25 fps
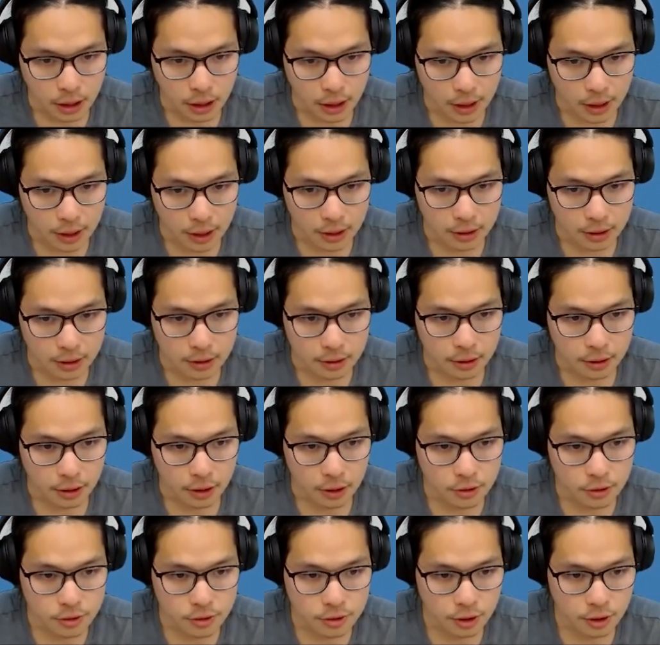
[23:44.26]
And
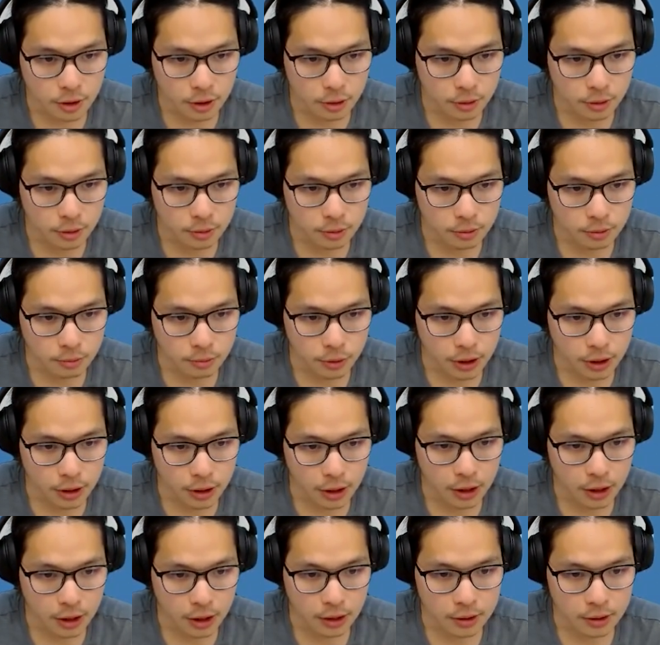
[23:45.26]
also
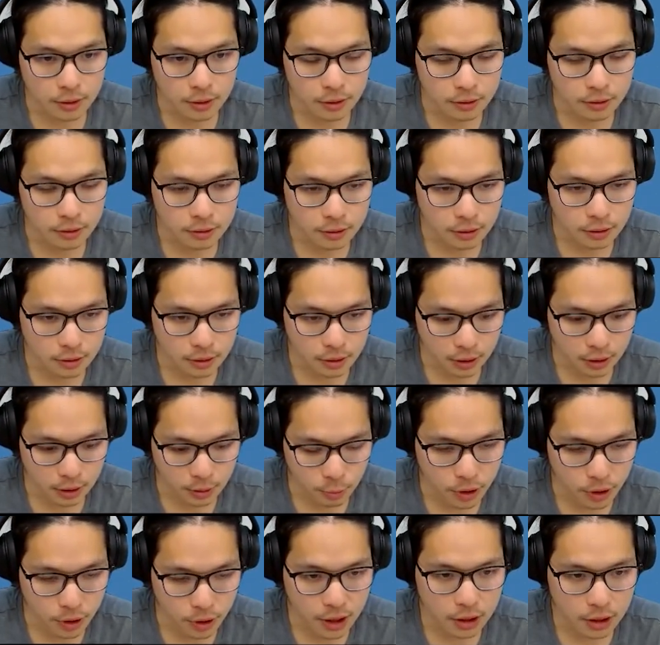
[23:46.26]
we are
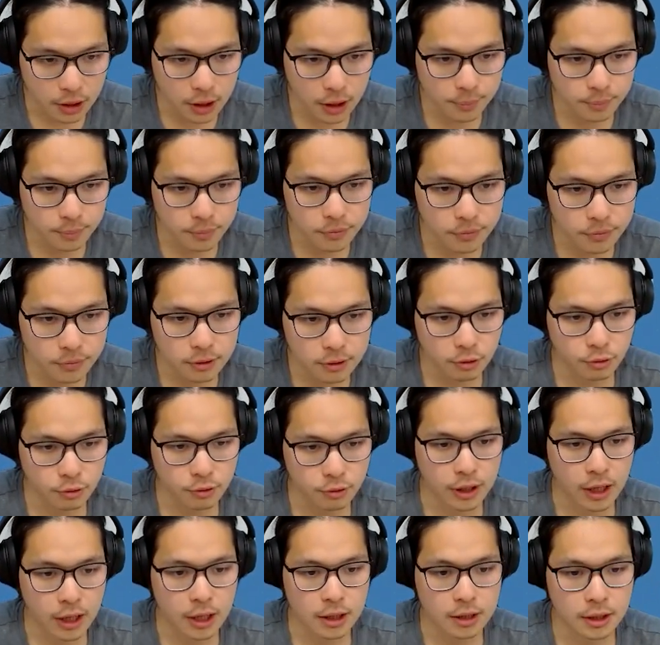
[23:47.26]
working on
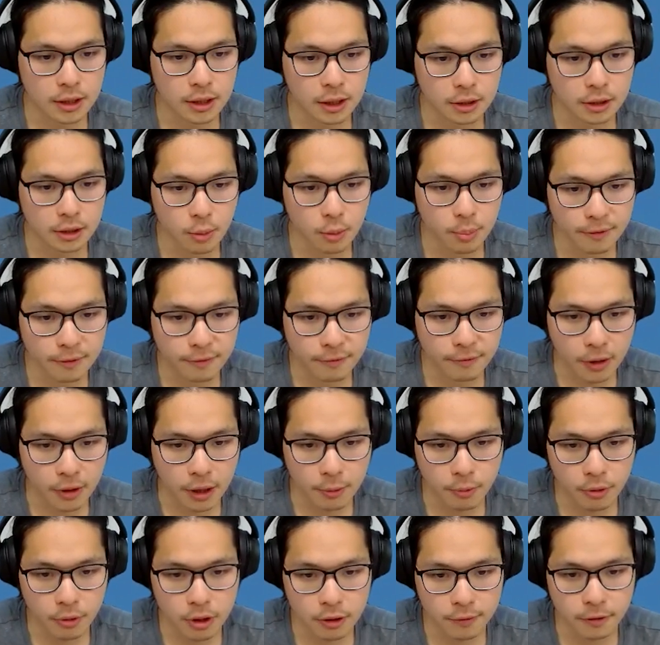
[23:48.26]
creating an open
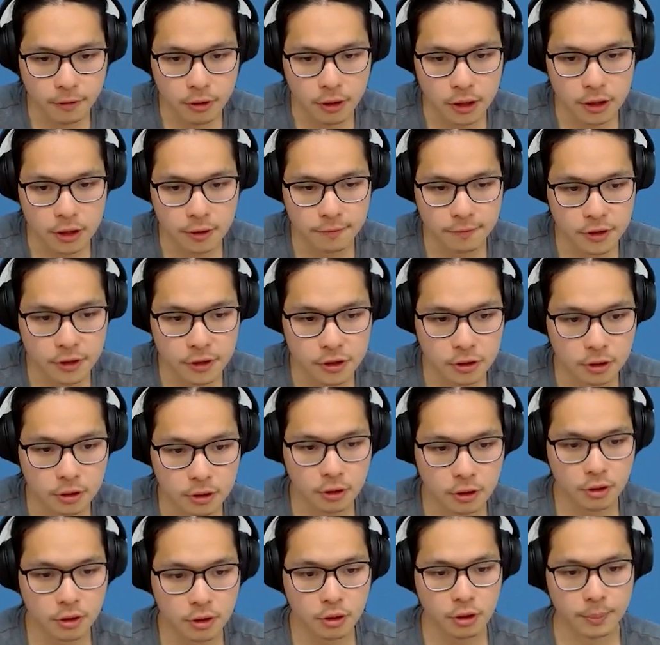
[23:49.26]
framework for individual
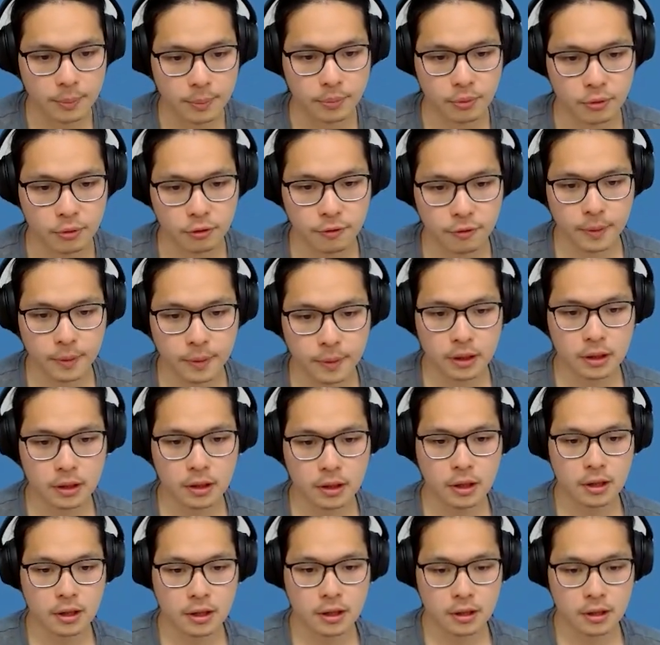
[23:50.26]
local improvement.